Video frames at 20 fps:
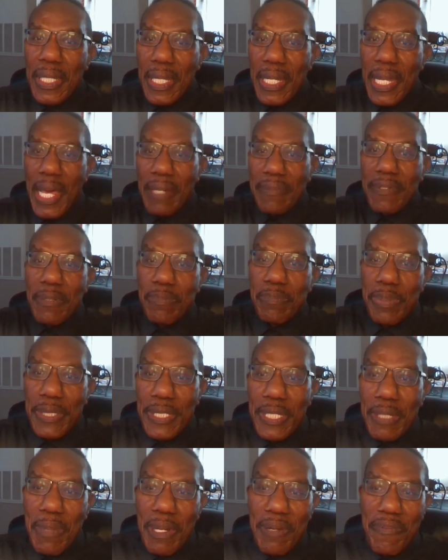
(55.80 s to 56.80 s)
and I've
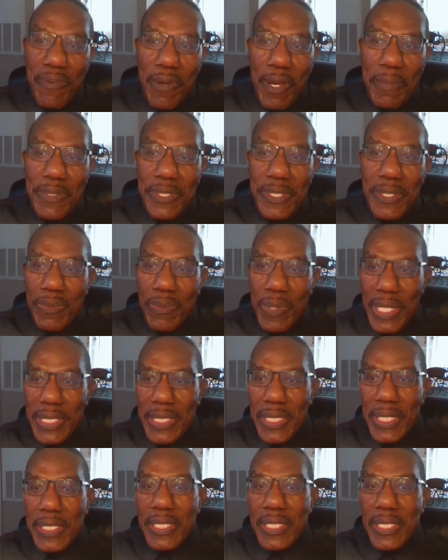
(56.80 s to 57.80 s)
completed my pharmacy
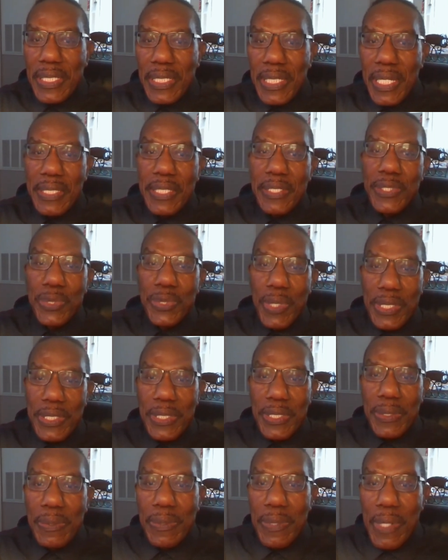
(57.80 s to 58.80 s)
residency at Detroit
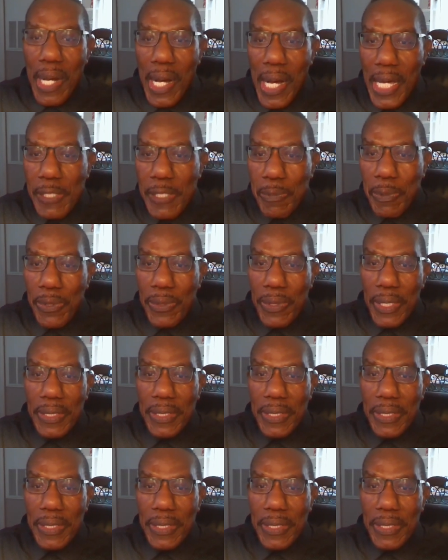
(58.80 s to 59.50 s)
General Hospital